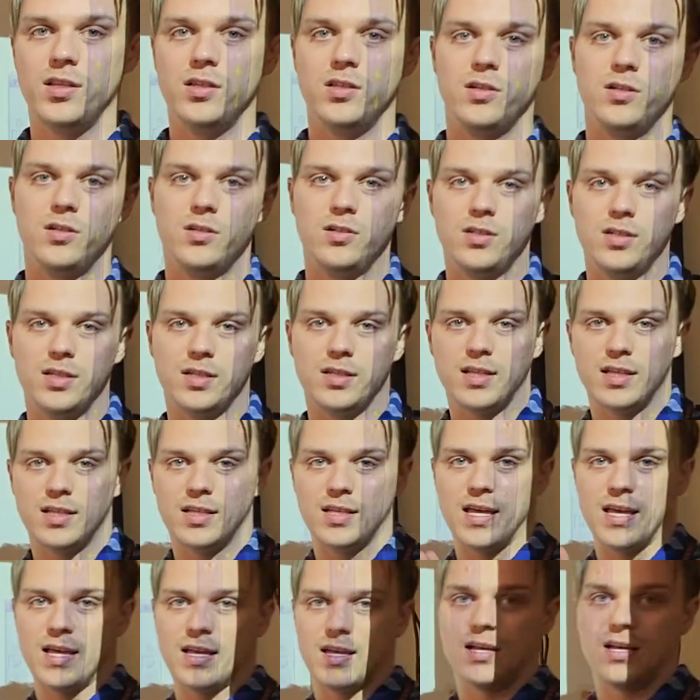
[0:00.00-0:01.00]
little
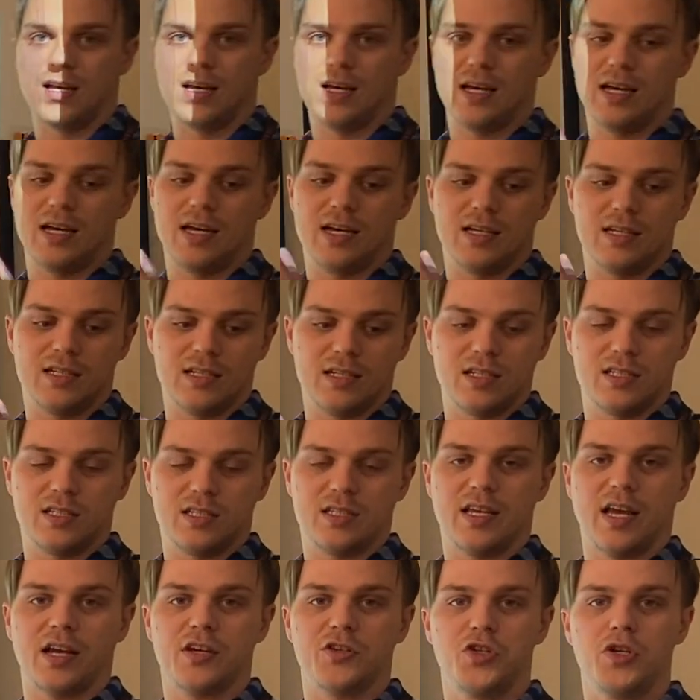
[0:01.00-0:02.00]

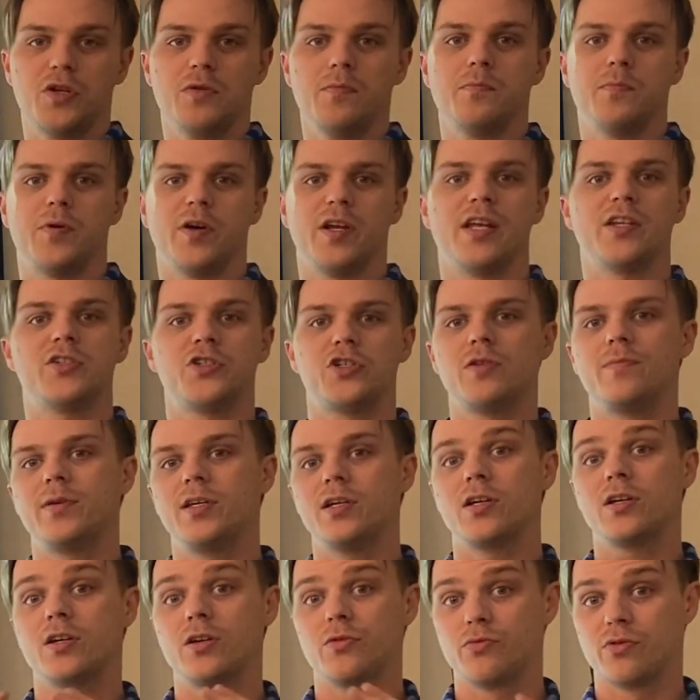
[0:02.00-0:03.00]
section, but it should be
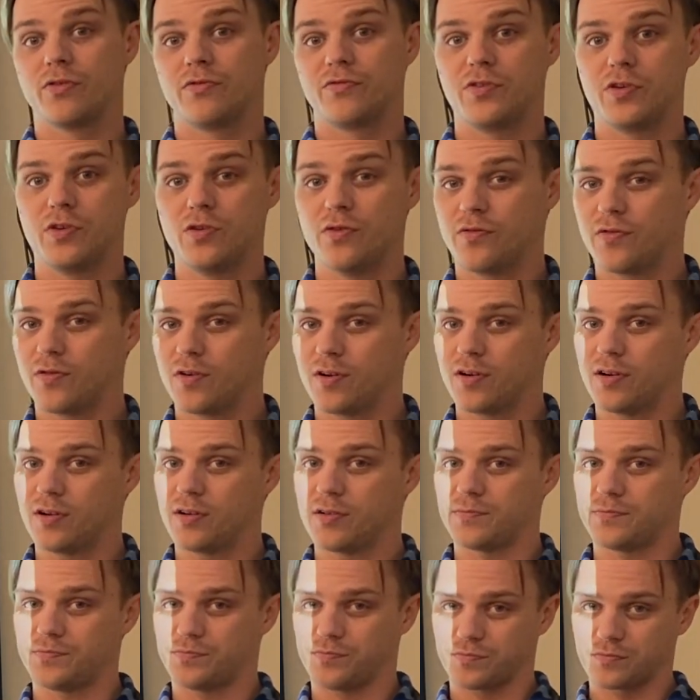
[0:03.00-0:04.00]
a good review
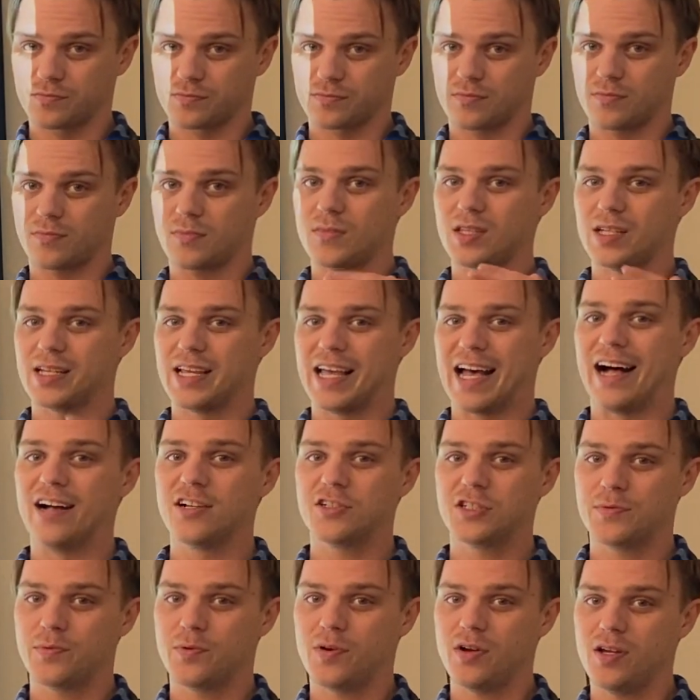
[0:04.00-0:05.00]
for
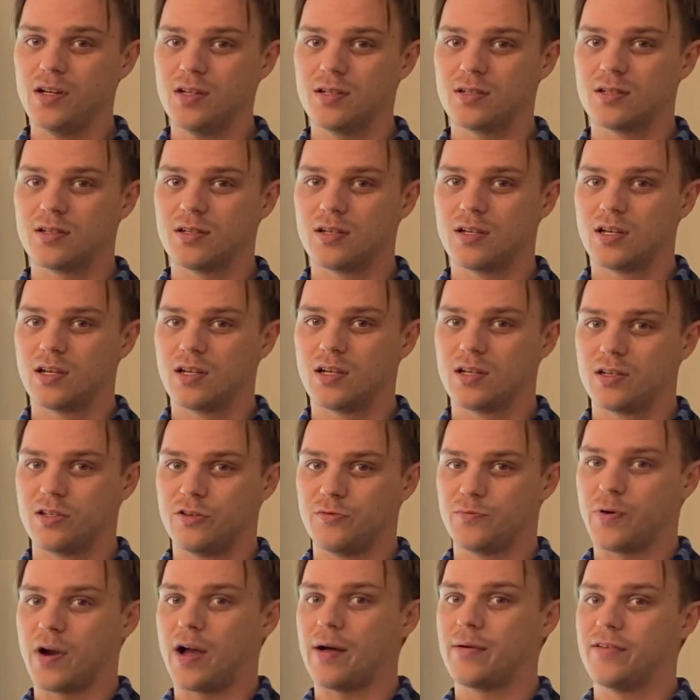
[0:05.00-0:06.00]
algebra.
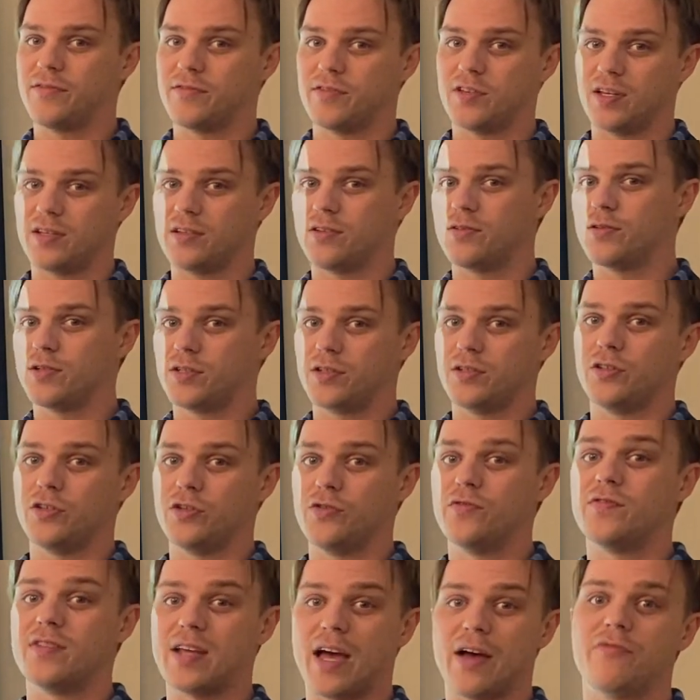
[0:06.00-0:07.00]

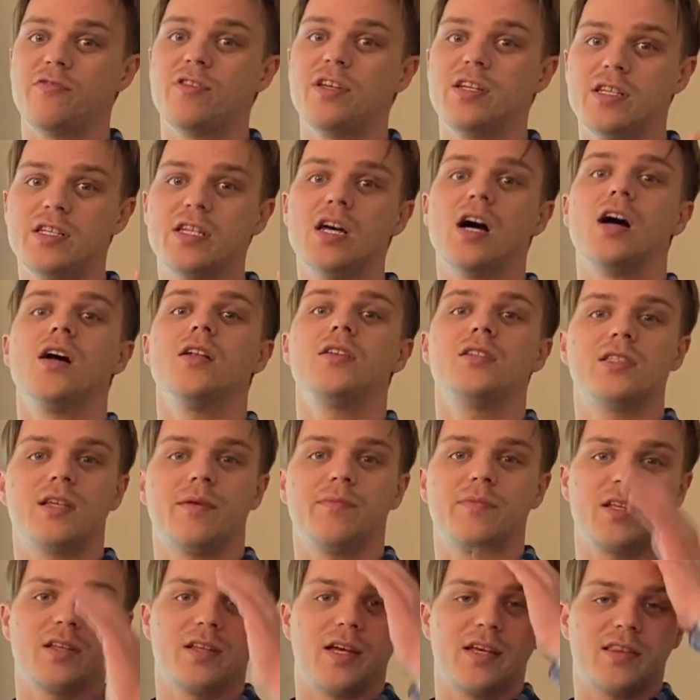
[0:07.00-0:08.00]
You've definitely done
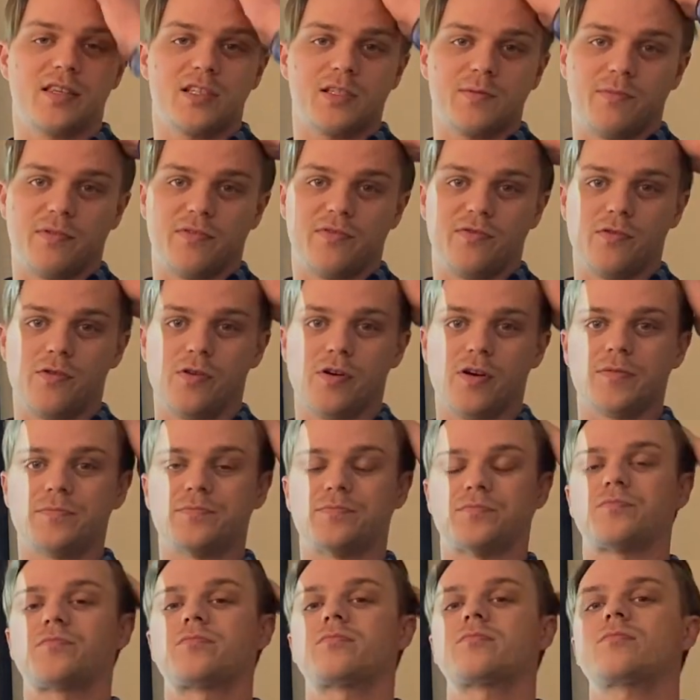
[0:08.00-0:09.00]
something like this before.
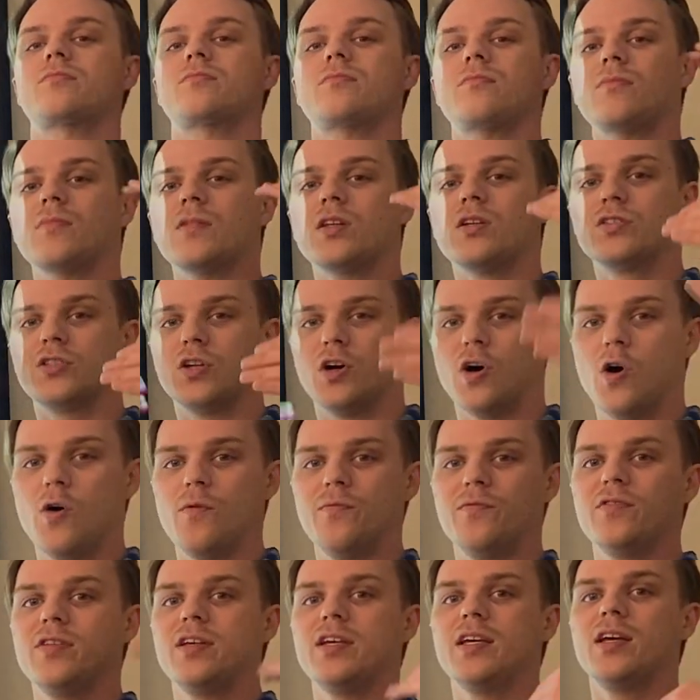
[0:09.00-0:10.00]
So
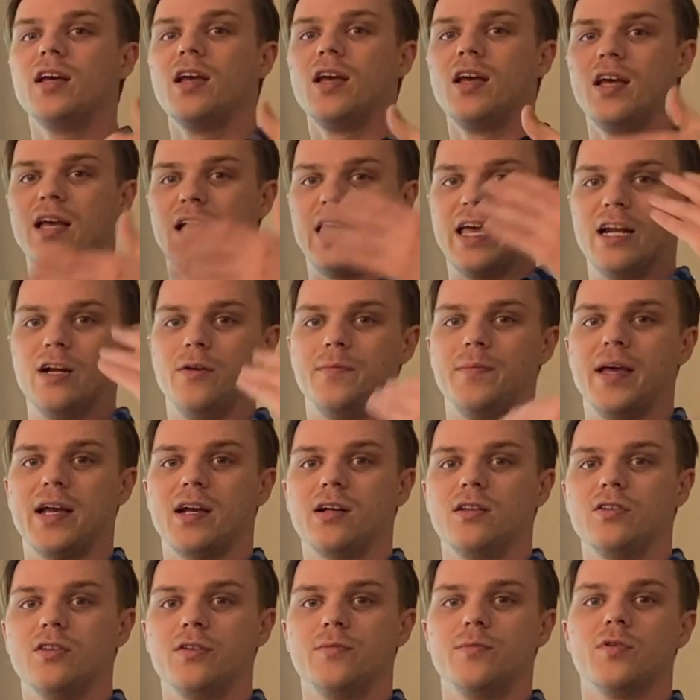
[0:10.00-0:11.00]
hopefully it'll make
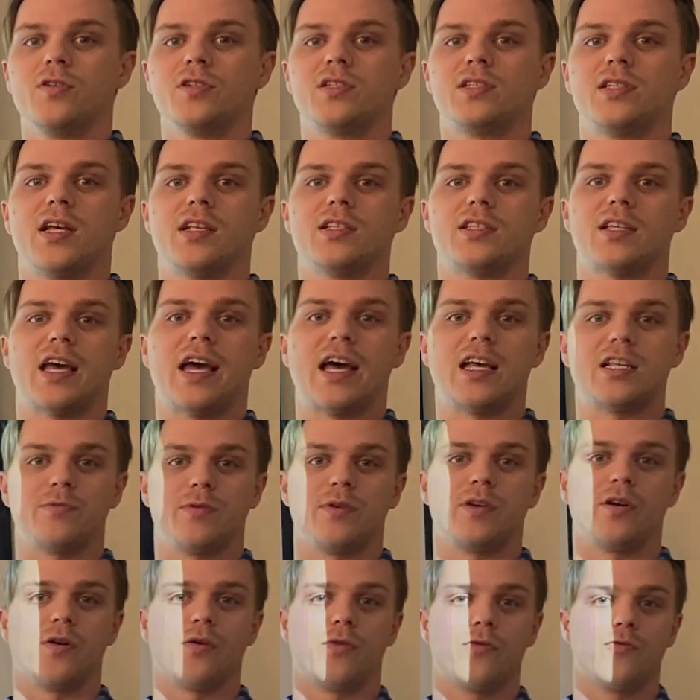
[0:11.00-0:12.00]
a little more sense as we
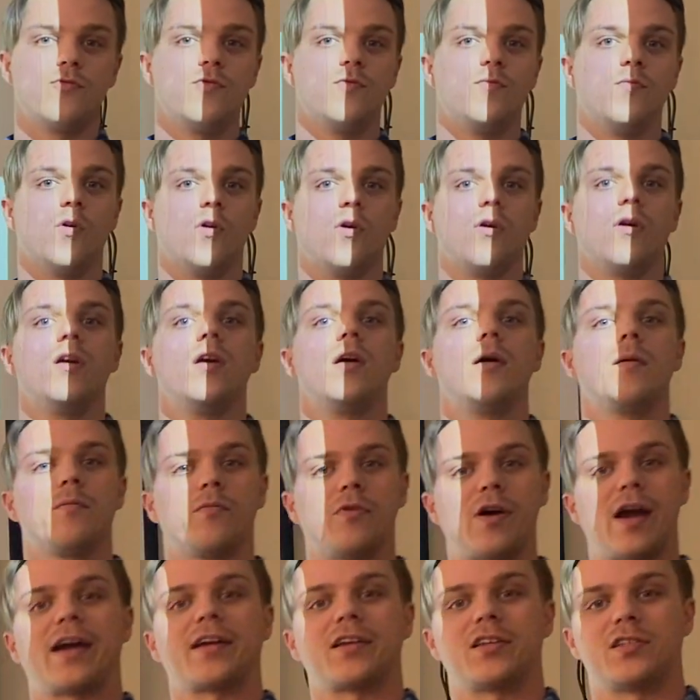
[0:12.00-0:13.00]
go through more
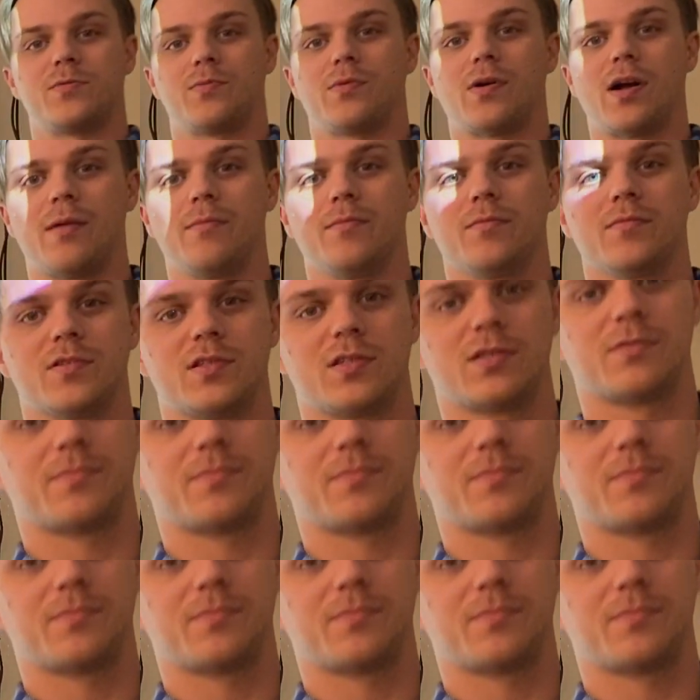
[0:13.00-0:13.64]
practice problems.